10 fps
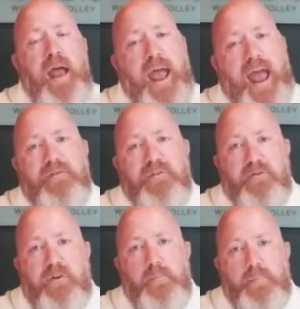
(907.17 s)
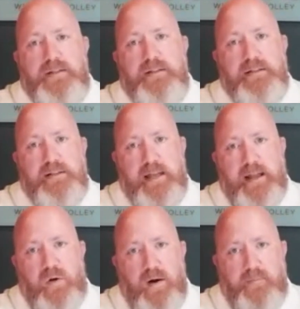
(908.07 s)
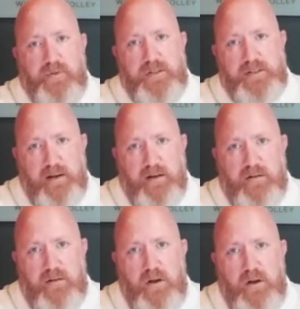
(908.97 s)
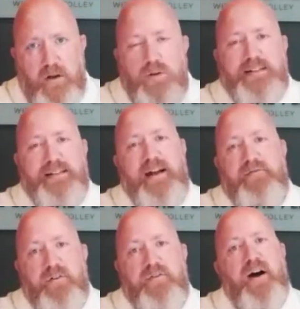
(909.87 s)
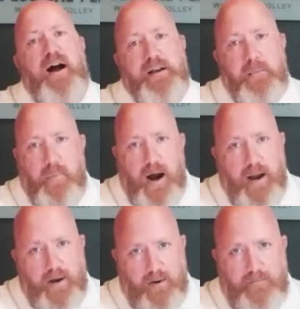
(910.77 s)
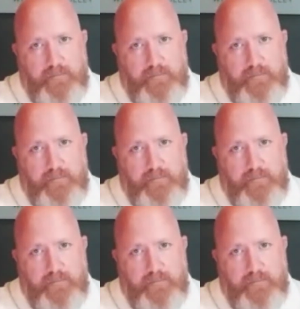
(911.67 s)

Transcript: Half of all businesses that go up for sale will never find a buyer.